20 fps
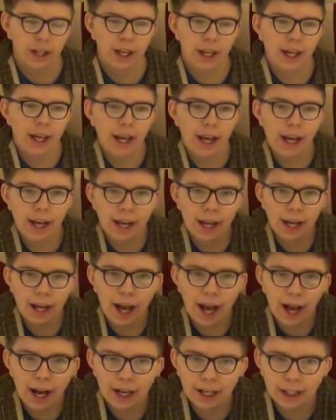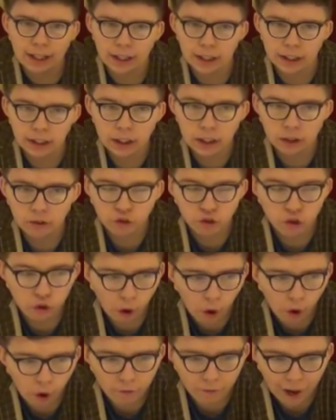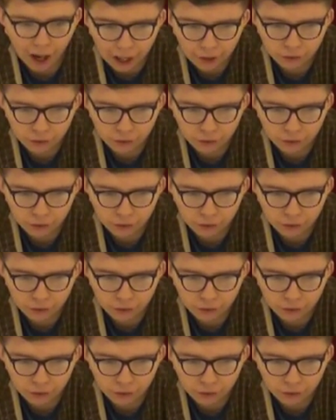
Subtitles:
it sort of